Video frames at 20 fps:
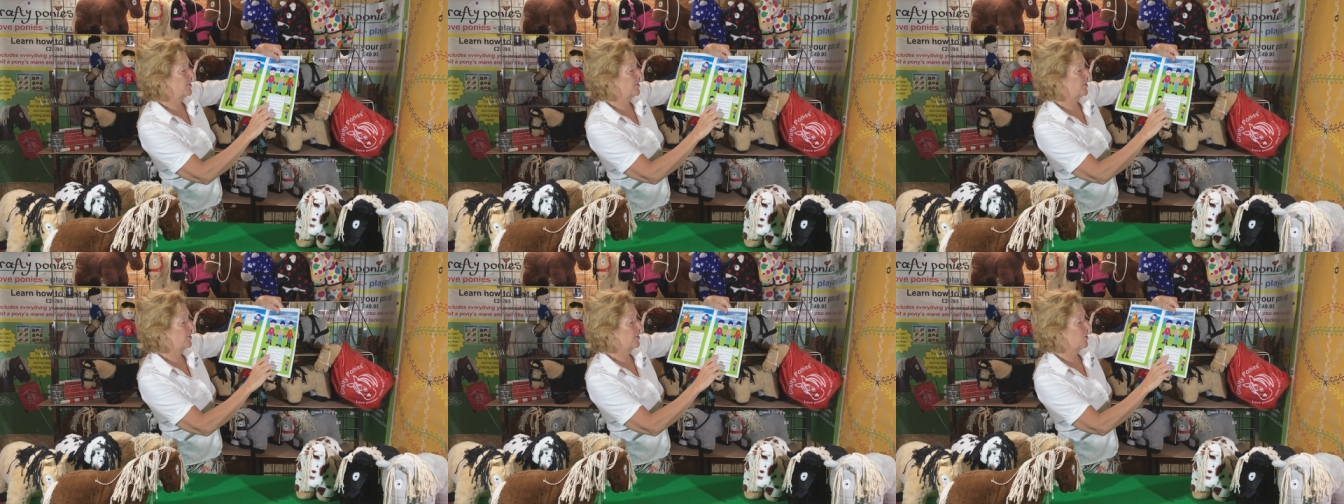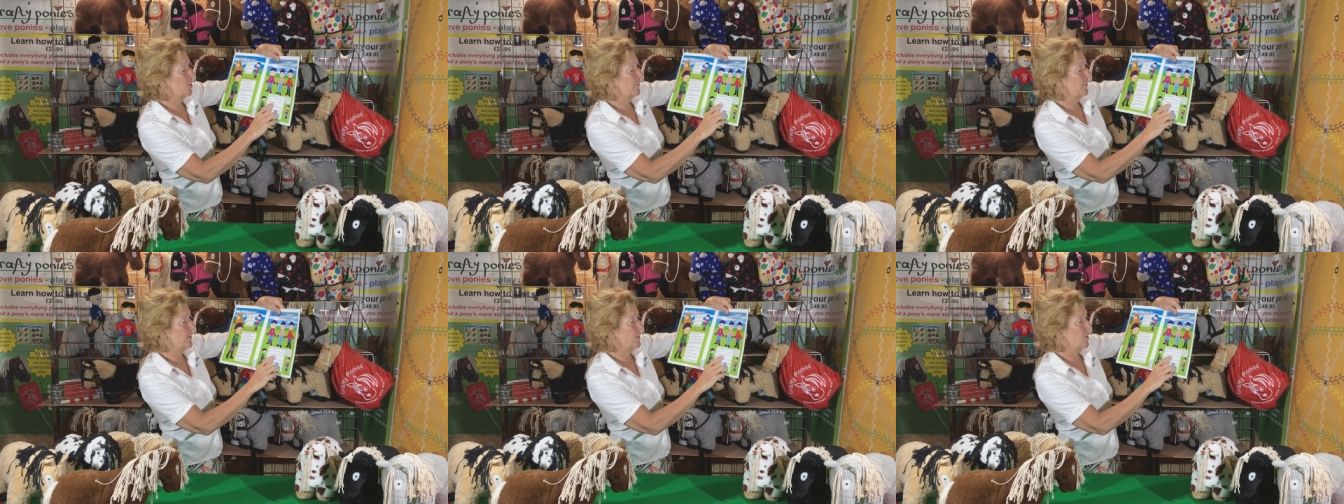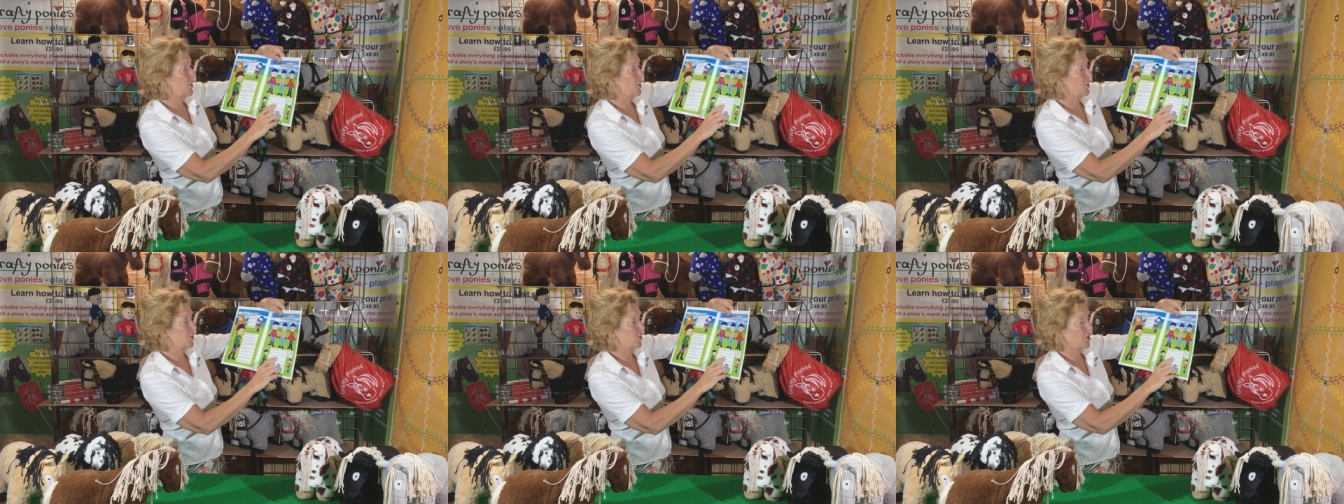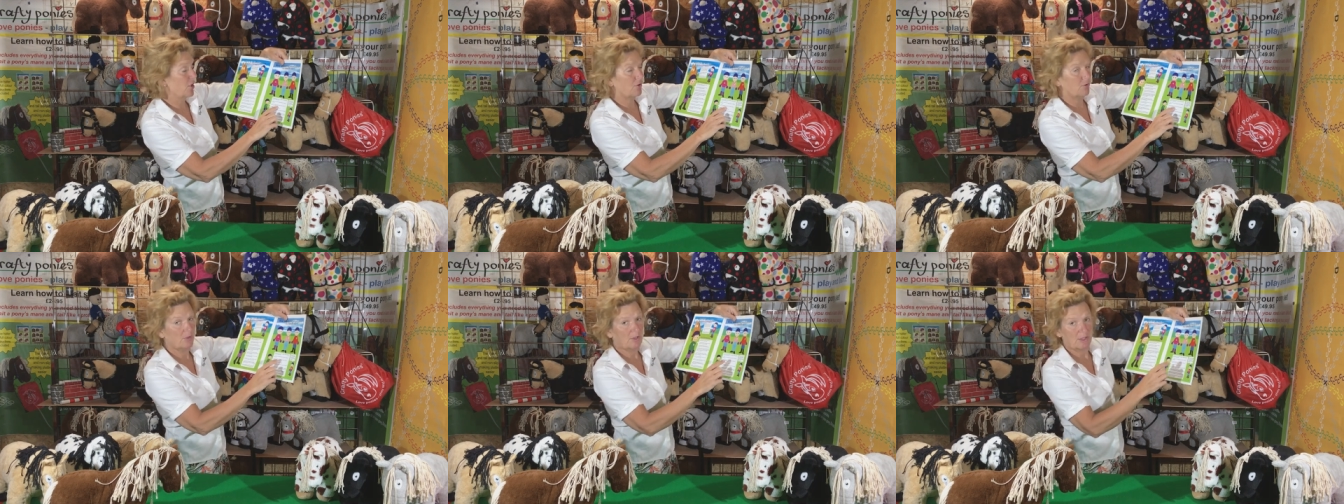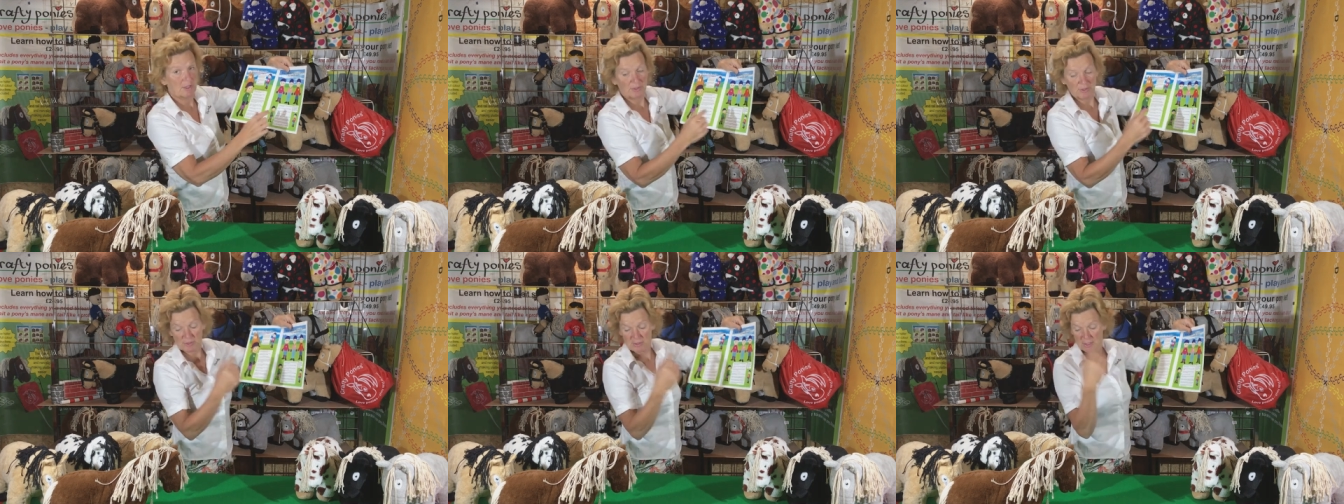to cover your
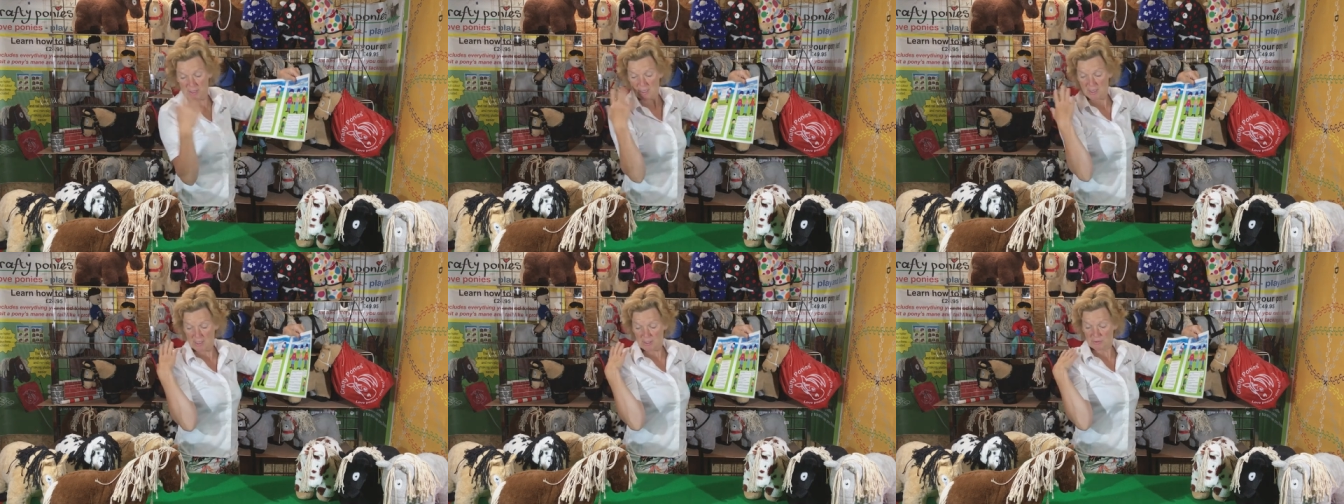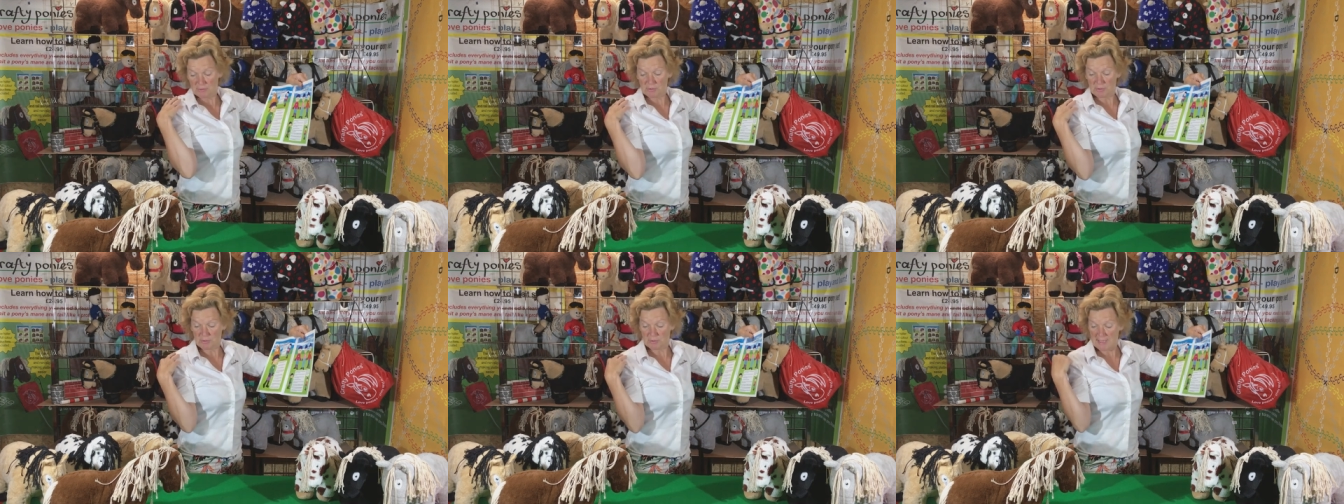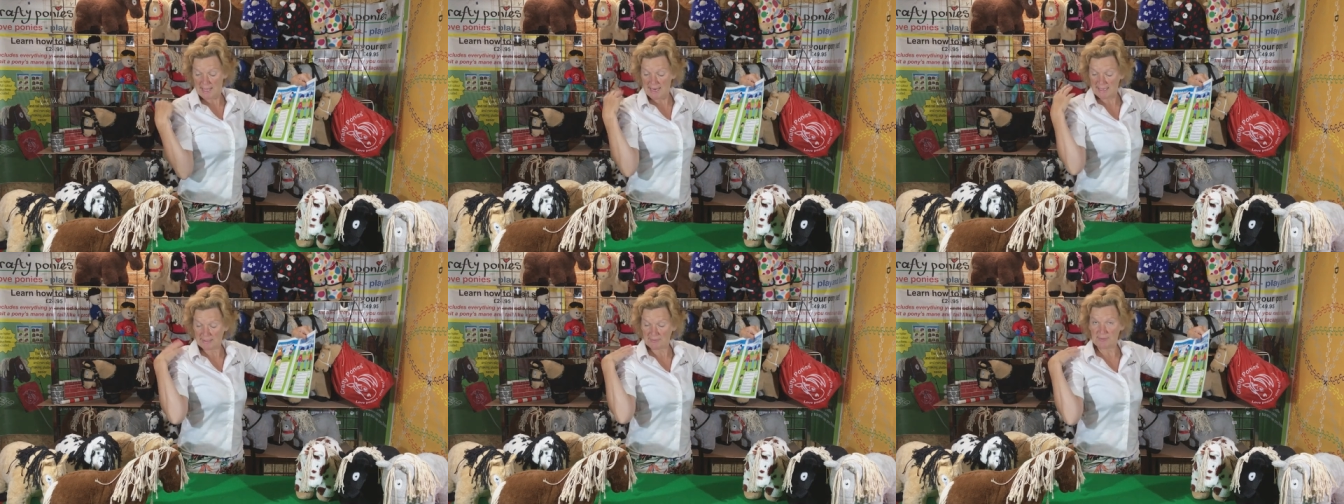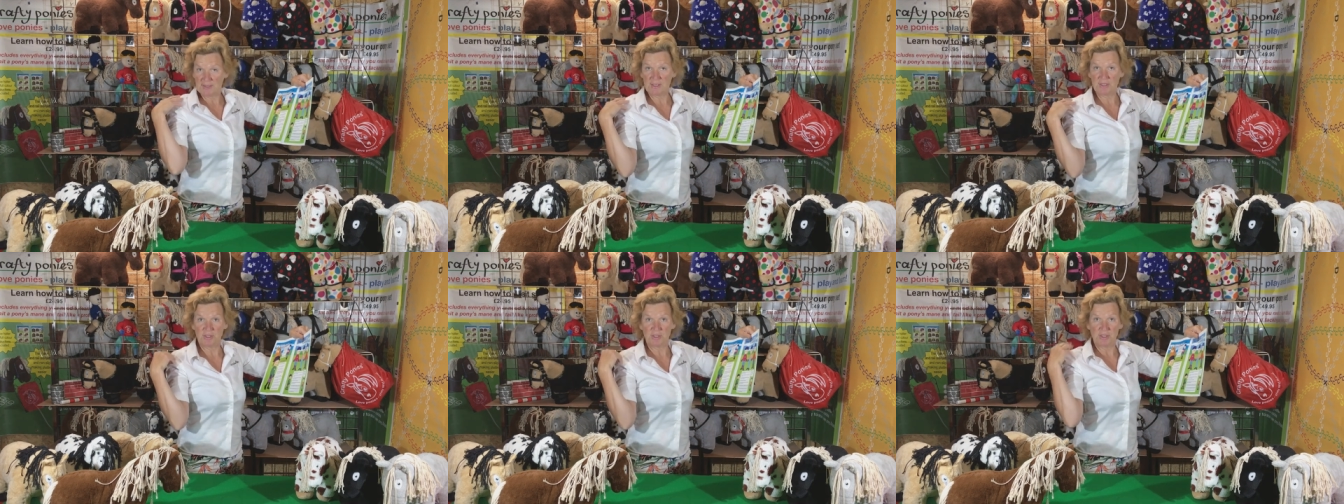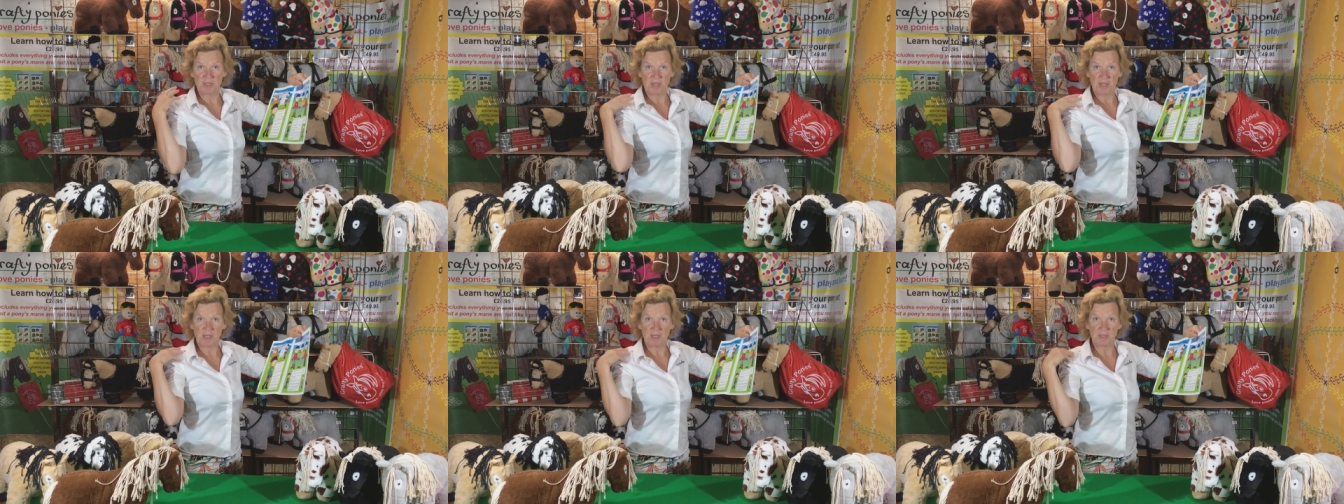shoulders. So like this
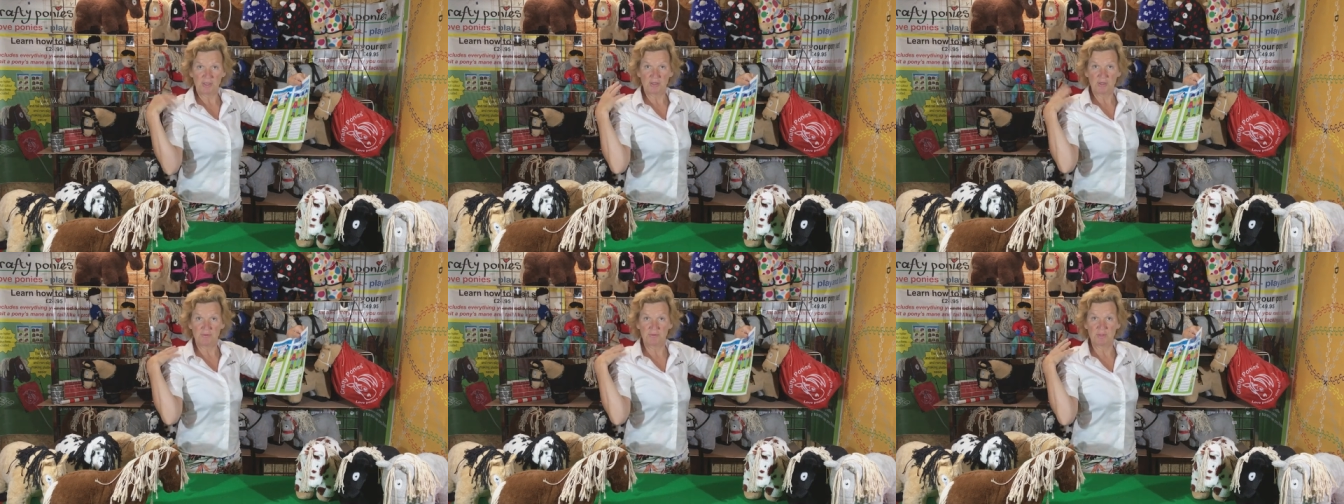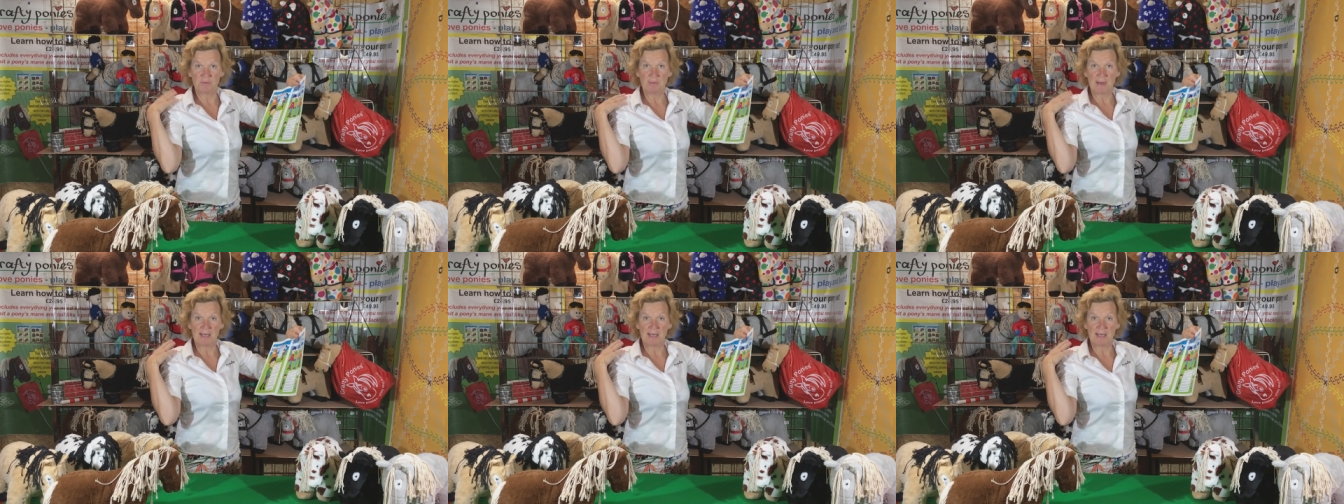shirt covers